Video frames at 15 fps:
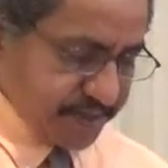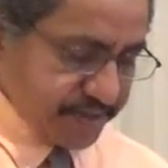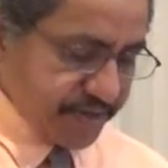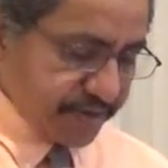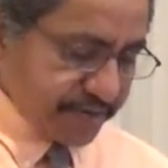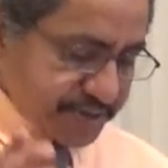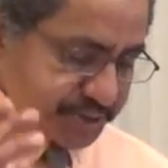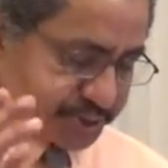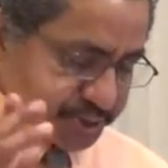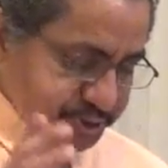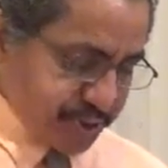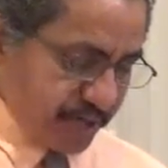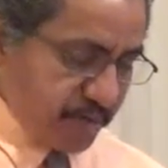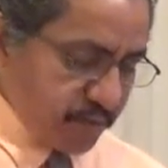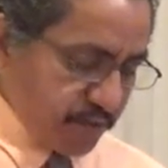There is
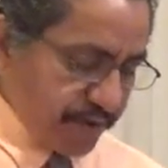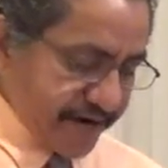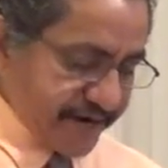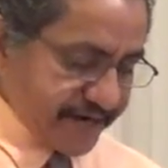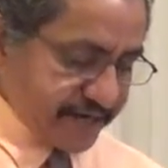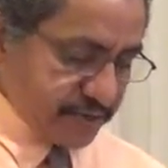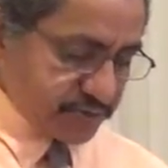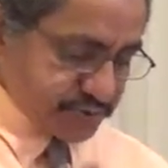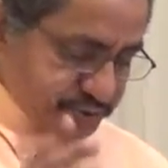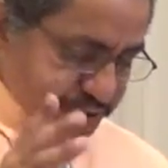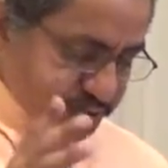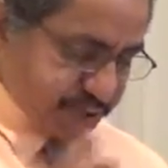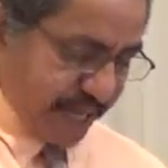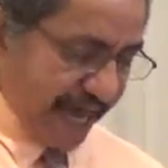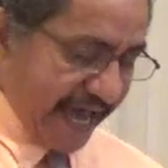someone who
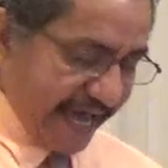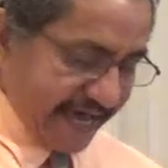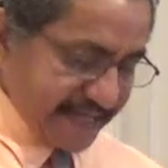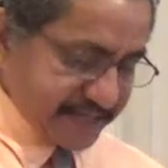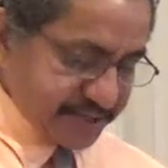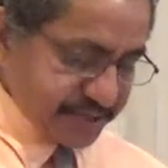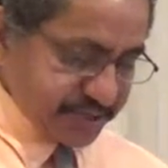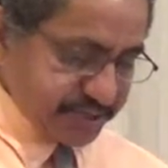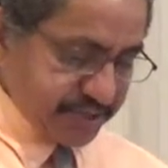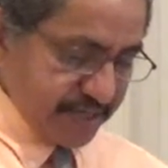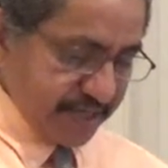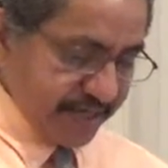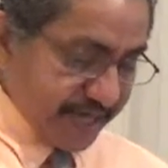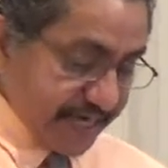stands